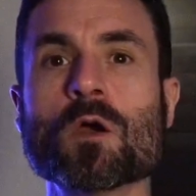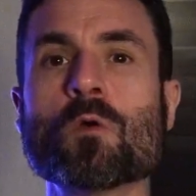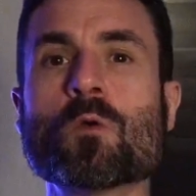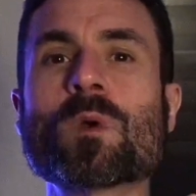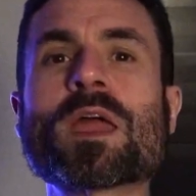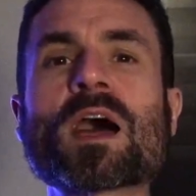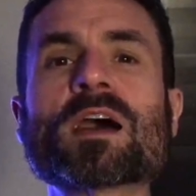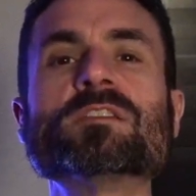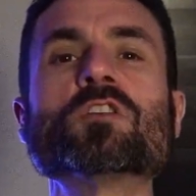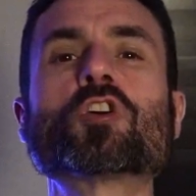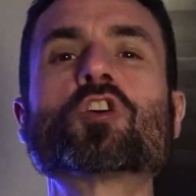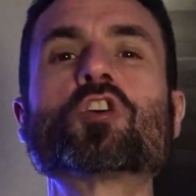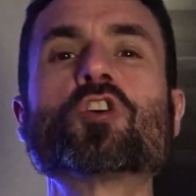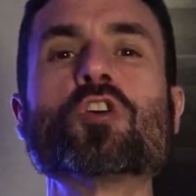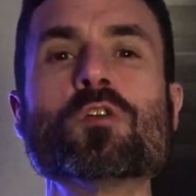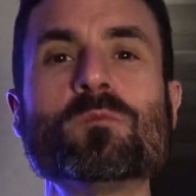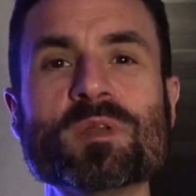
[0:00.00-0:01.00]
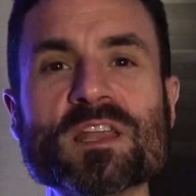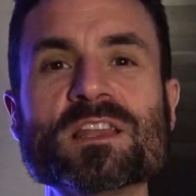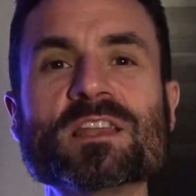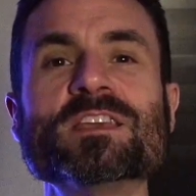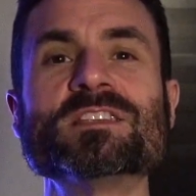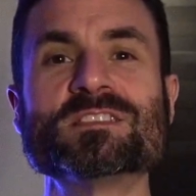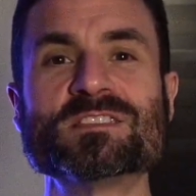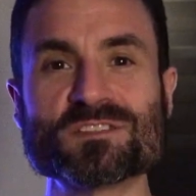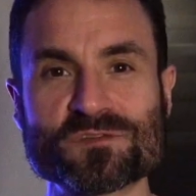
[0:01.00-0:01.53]
We are in a
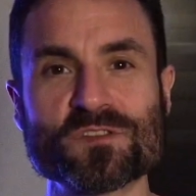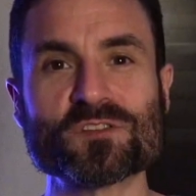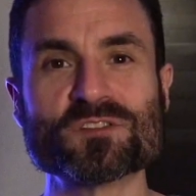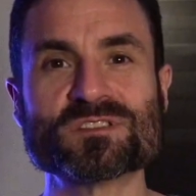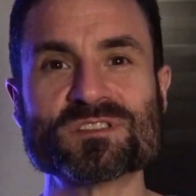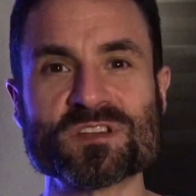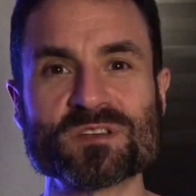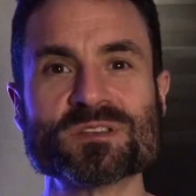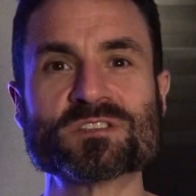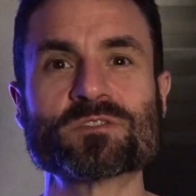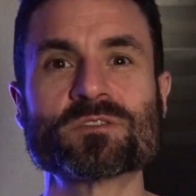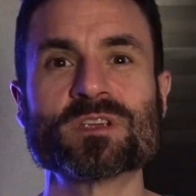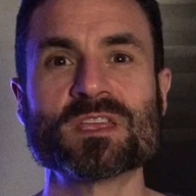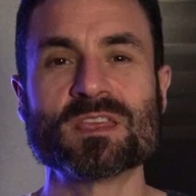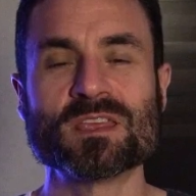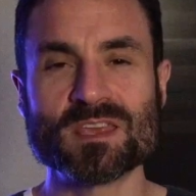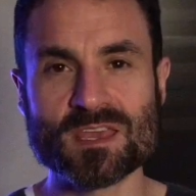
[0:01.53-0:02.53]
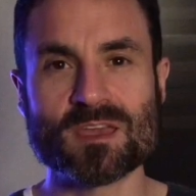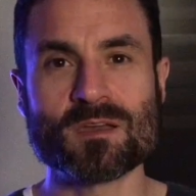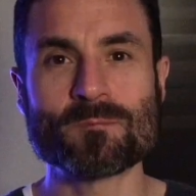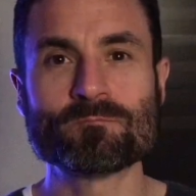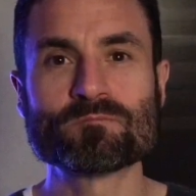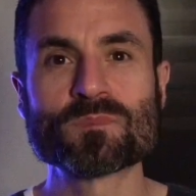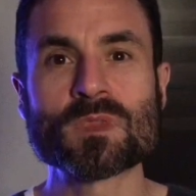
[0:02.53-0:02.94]
completely different territory here.